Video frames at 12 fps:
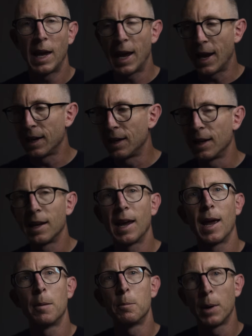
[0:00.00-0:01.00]
handling,
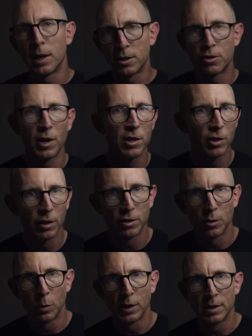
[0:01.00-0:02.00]
and penetration
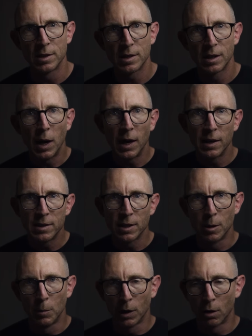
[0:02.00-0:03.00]
into winds. Pilots in
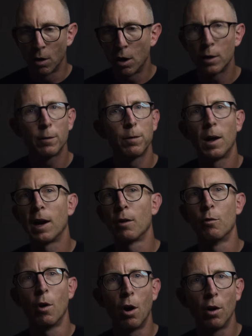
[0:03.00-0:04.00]
the middle aren't
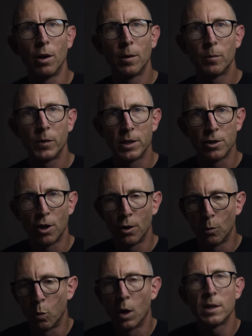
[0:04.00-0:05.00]
flying wrong, there's
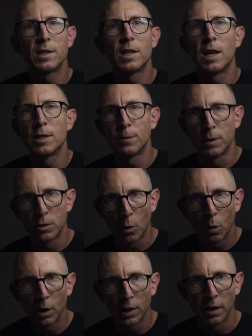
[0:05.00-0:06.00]
no one size fits
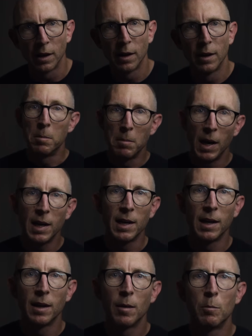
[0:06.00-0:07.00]
all here, but
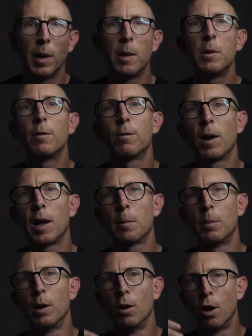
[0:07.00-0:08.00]
many may be flying
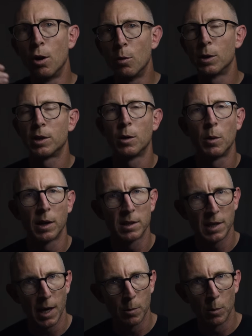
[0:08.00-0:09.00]
below what their wing
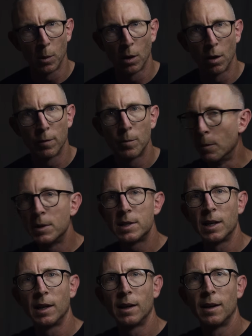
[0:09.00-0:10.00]
is capable of,
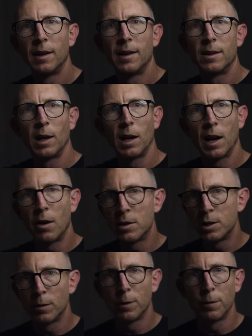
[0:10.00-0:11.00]
limiting the
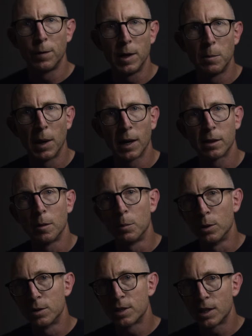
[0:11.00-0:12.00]
clarity of the feedback that
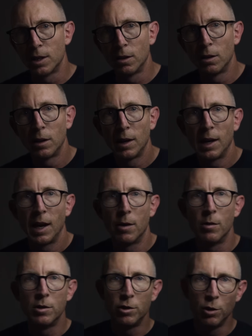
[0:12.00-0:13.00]
builds skill,
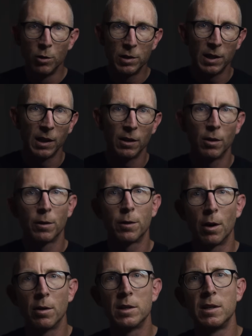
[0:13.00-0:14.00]
and reducing the
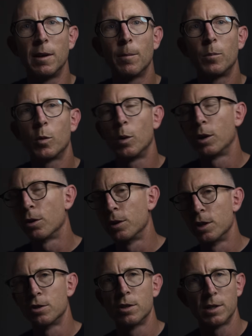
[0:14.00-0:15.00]
authority when
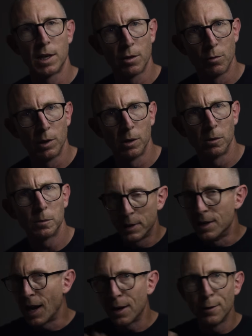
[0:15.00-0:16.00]
conditions get real. But
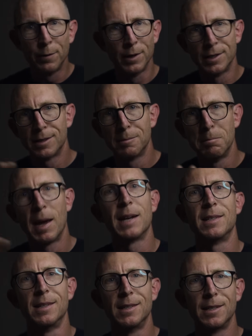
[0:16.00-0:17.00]
none of this
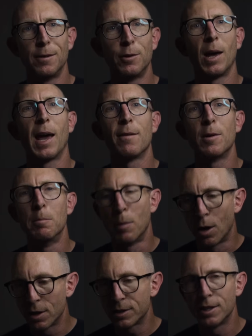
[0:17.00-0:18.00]
matters if you haven't
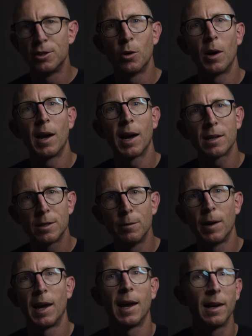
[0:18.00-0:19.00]
mastered your
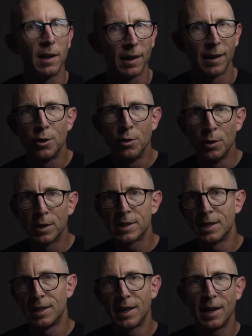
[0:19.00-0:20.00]
active handling. To do this
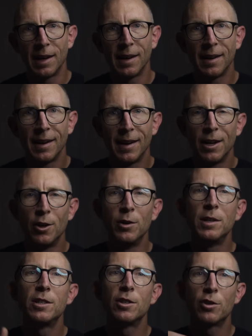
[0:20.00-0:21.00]
in the air, you
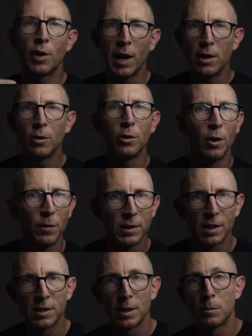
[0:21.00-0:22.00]
need to train your
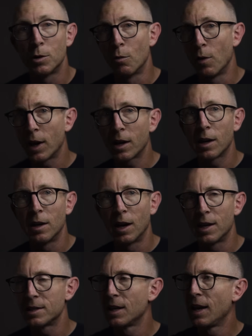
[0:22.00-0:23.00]
nervous system to
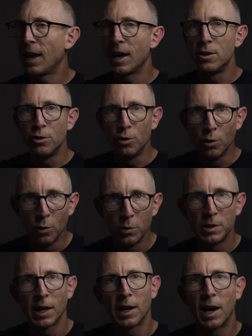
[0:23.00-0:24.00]
recognize and
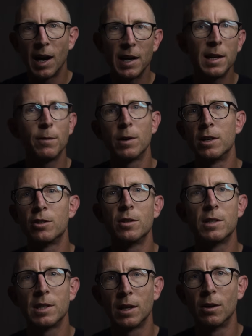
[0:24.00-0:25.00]
use that high
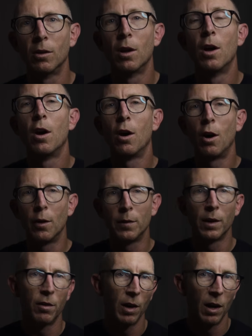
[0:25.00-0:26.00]
definition signal on
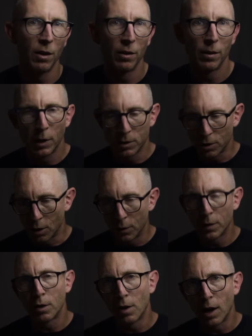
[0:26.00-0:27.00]
the ground, because
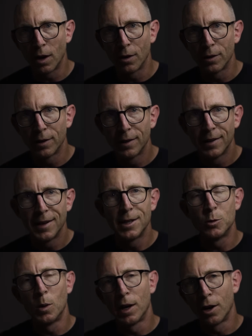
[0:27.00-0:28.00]
on the ground
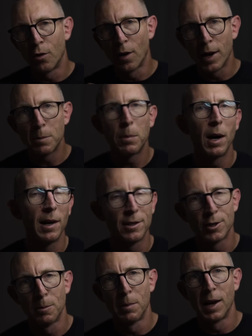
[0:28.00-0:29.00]
is where great
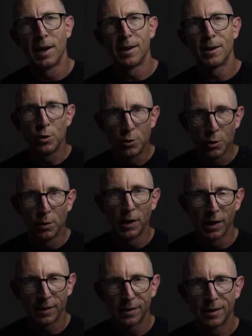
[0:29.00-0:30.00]
pilots are made. To do
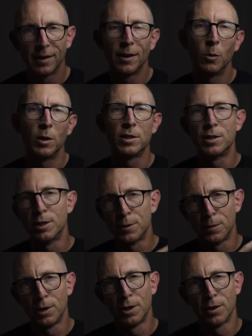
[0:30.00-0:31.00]
that, watch this
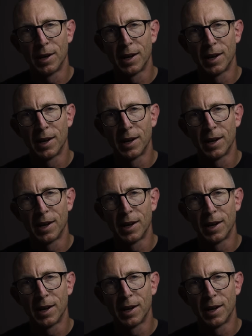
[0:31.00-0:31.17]
video